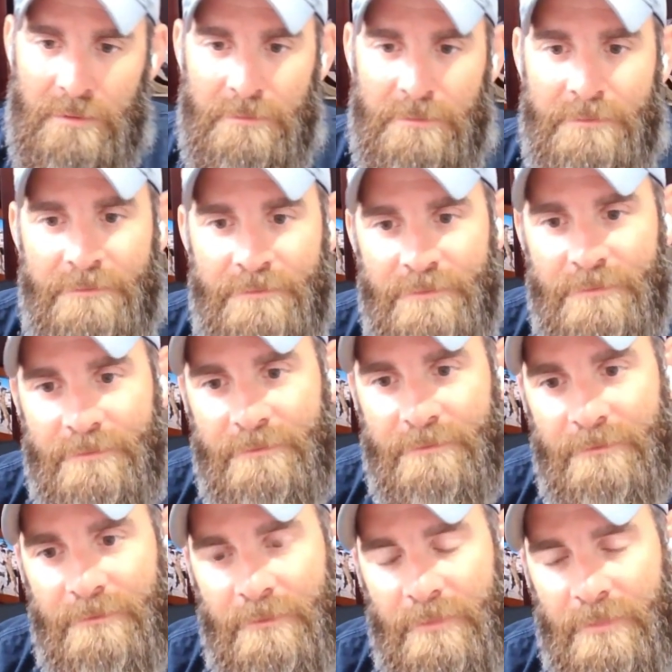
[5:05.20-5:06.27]

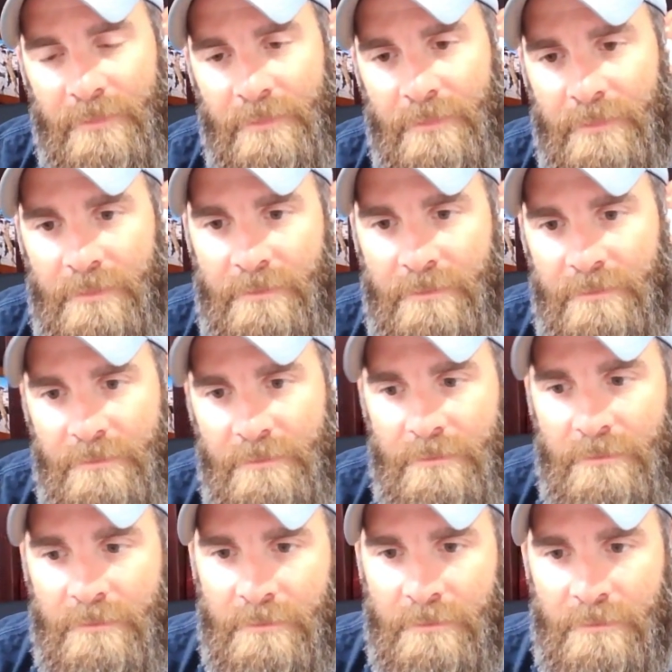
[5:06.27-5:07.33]

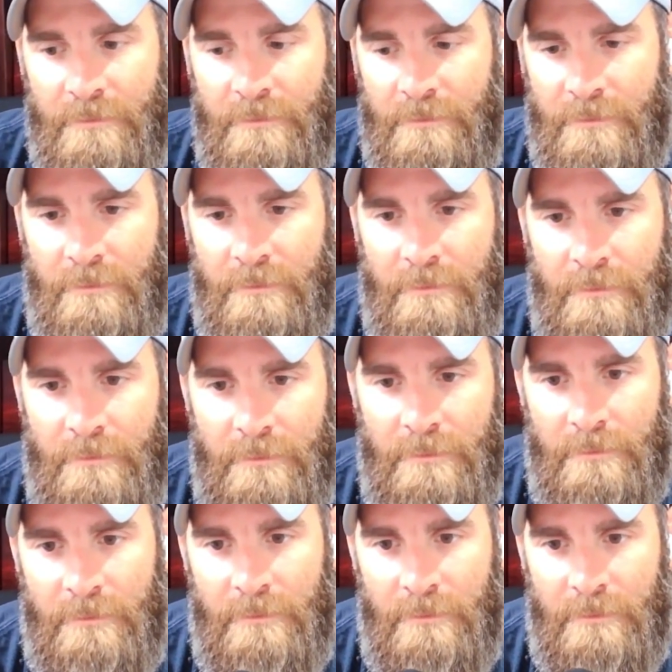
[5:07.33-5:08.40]

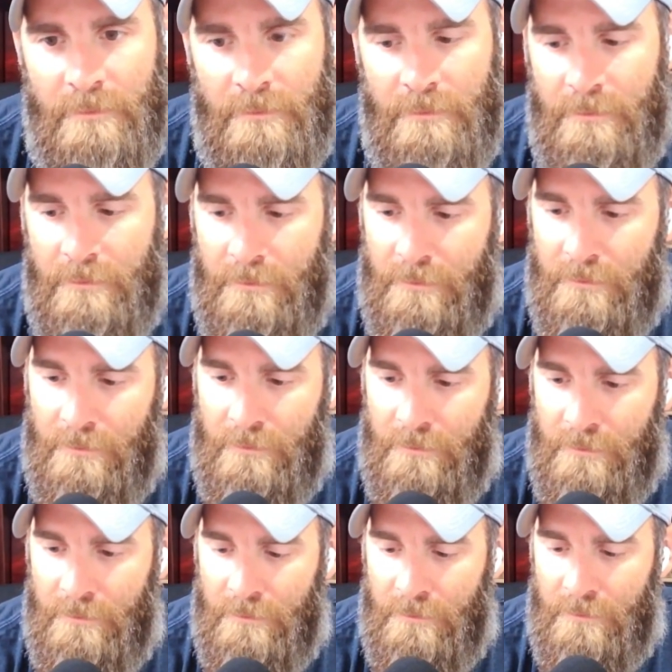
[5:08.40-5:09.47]

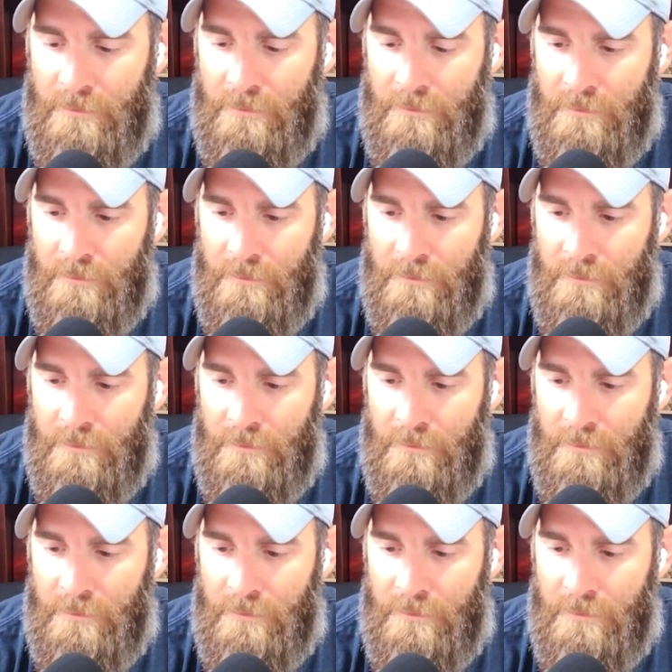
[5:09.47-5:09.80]
The person shown says nothing.